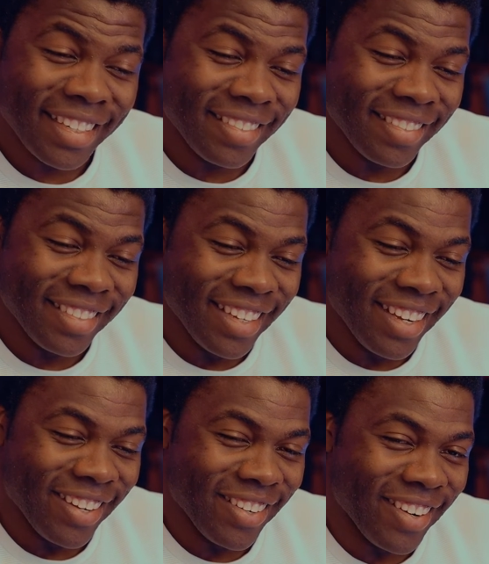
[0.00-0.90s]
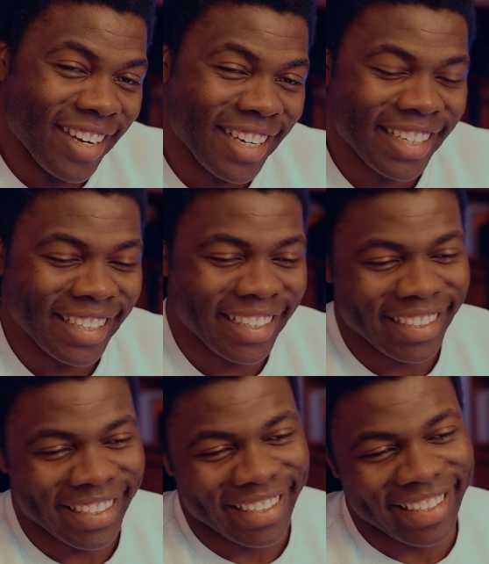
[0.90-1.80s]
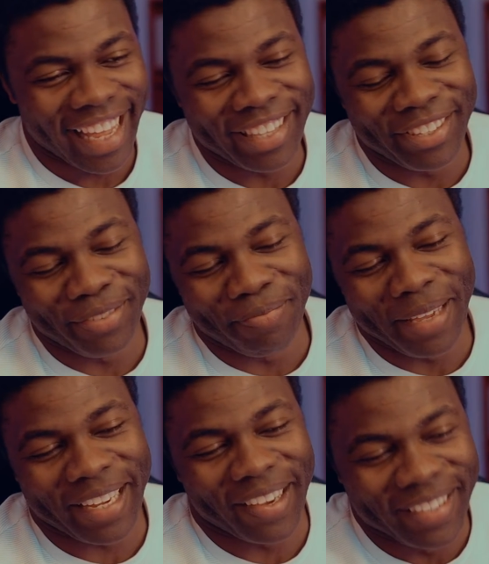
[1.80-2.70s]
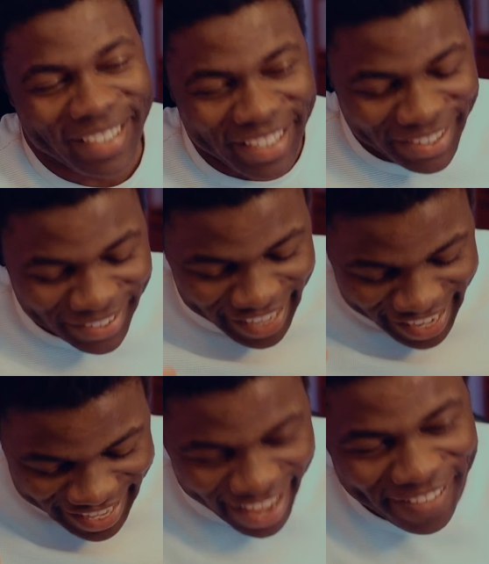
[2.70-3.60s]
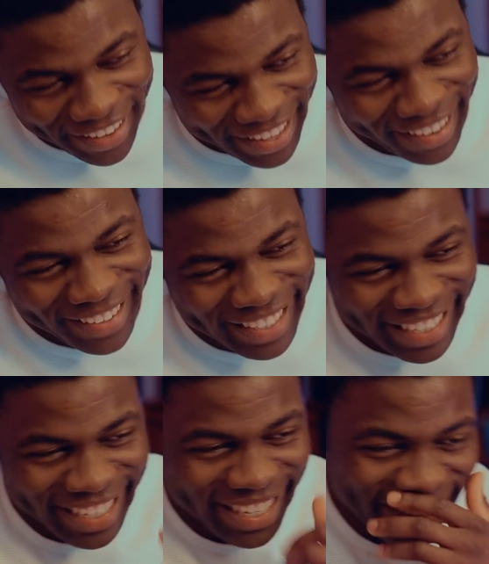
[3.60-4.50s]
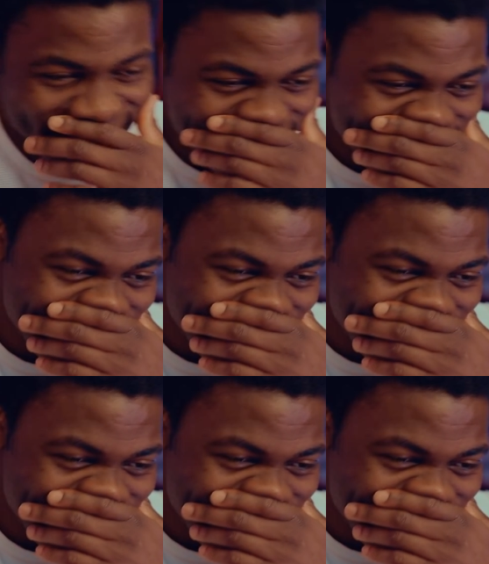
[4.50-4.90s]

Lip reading: Oh no. That to be continued, that never continued.